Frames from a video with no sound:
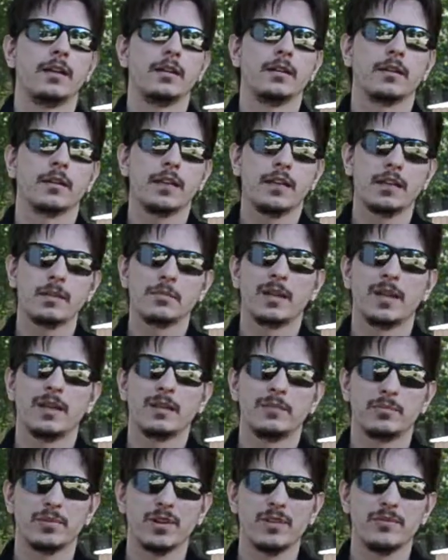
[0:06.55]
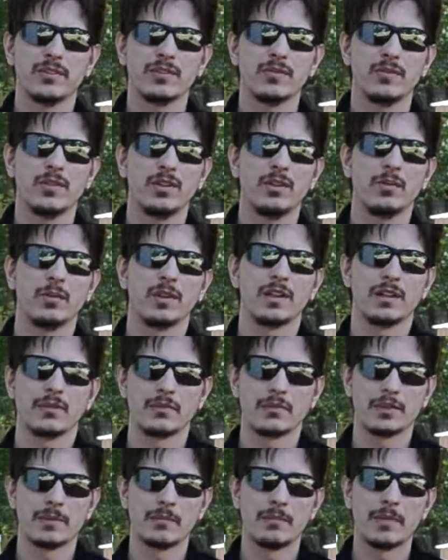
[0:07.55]
Again, in my previous video we
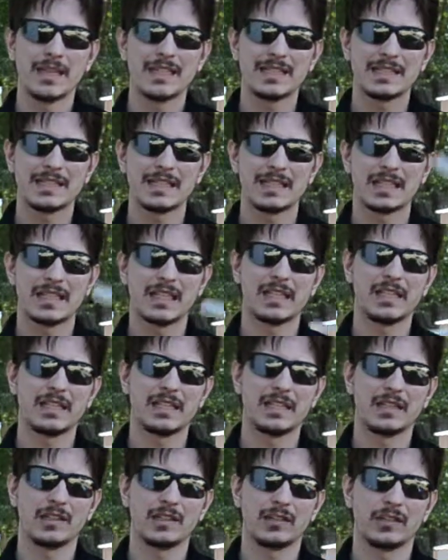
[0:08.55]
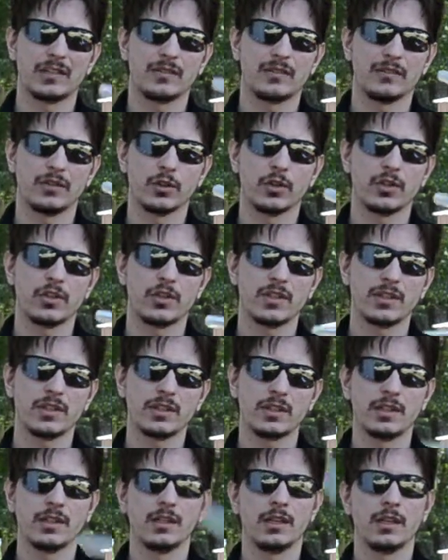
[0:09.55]
covered the basic flourishes,
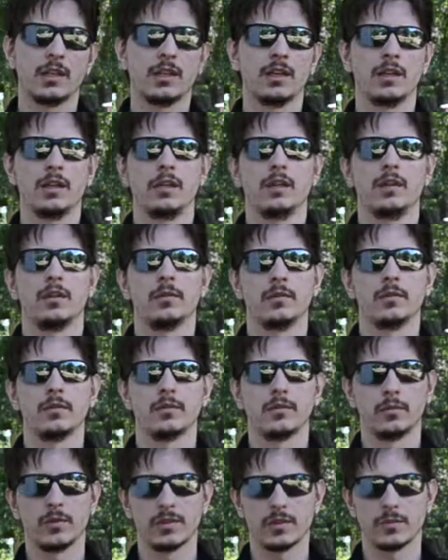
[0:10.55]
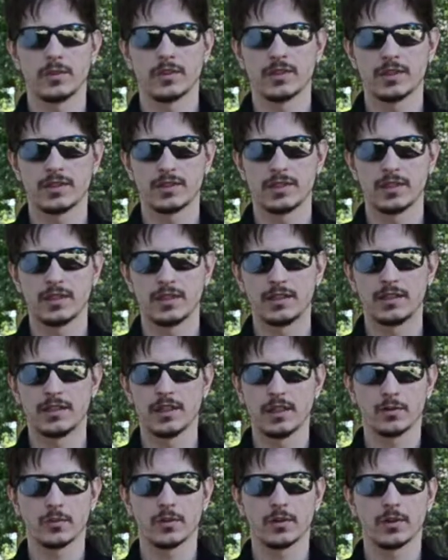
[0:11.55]
which was the
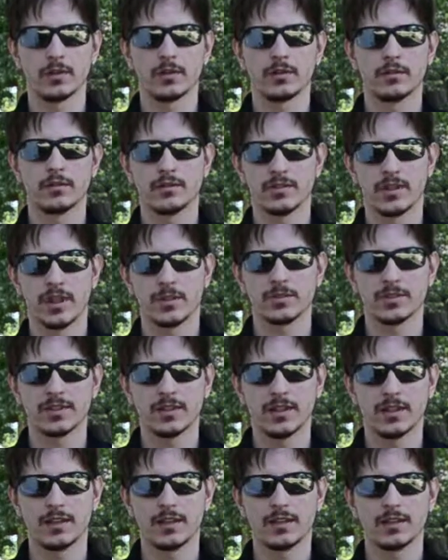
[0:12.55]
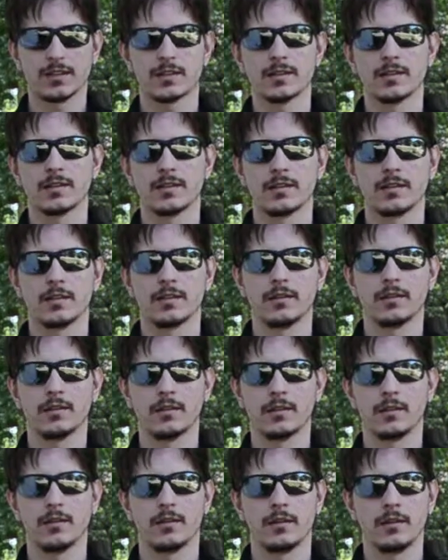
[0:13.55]
downward simultaneous,
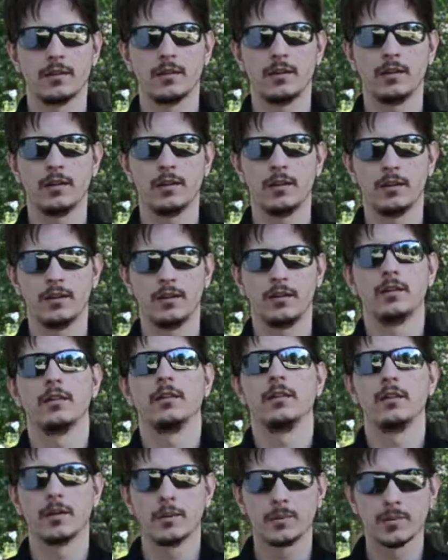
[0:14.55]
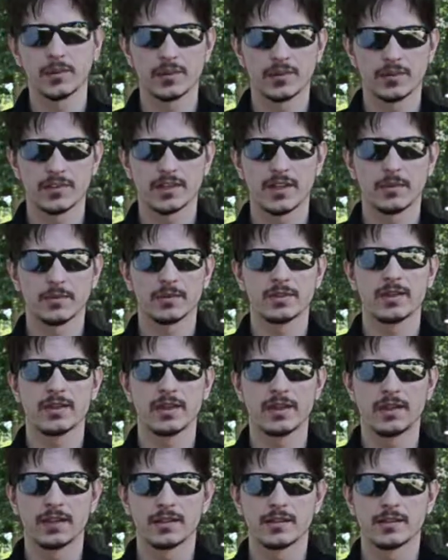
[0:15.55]
the upward
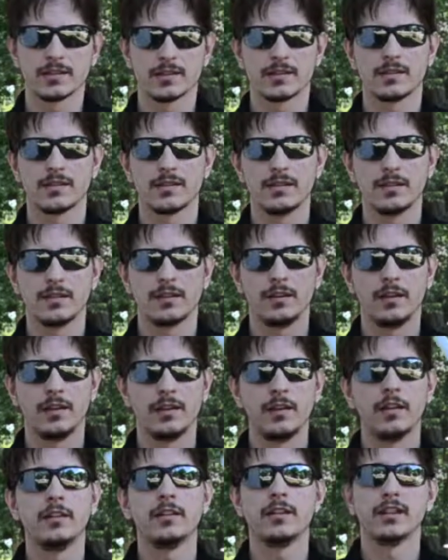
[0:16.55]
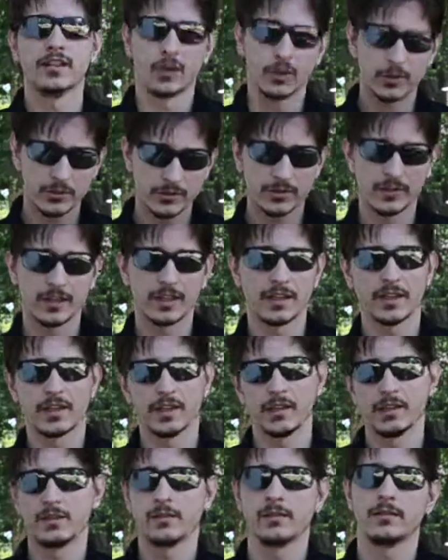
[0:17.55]
simultaneous, the alternating
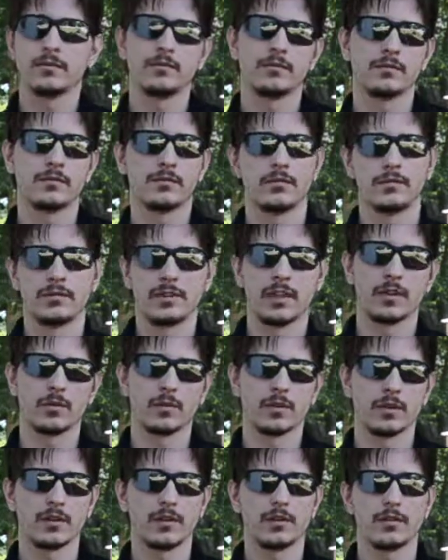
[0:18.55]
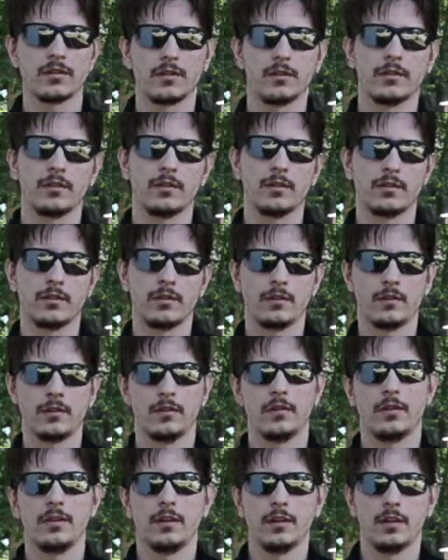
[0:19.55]
downward,
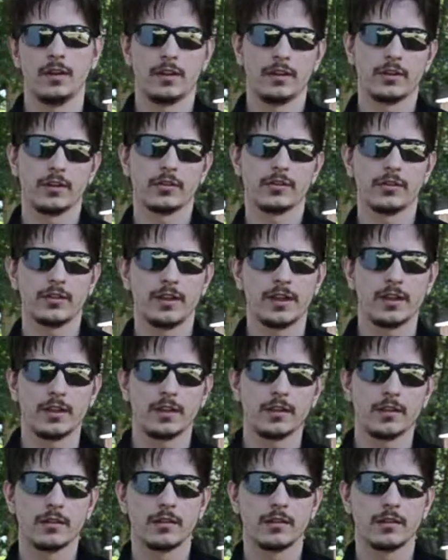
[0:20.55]
and the alternating